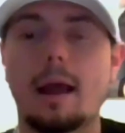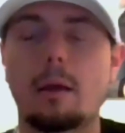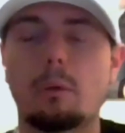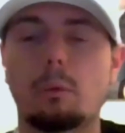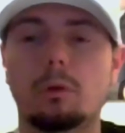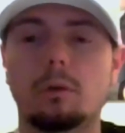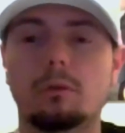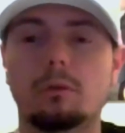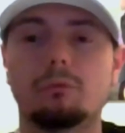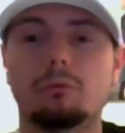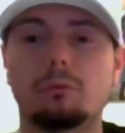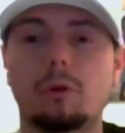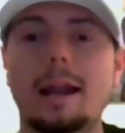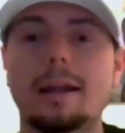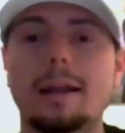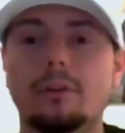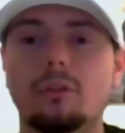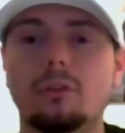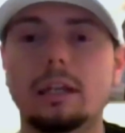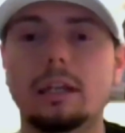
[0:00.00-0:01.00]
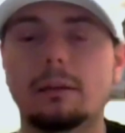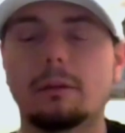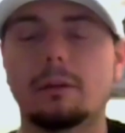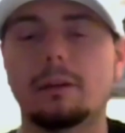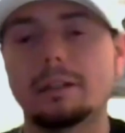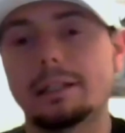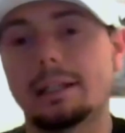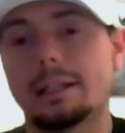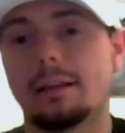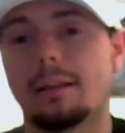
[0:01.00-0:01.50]
I would have rather see her
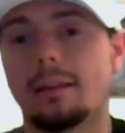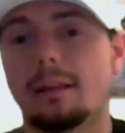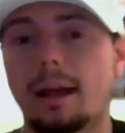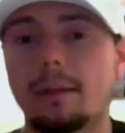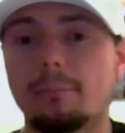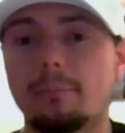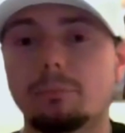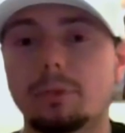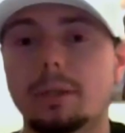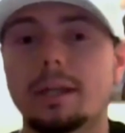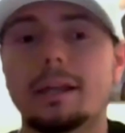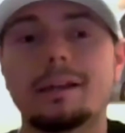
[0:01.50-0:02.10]
on the inside,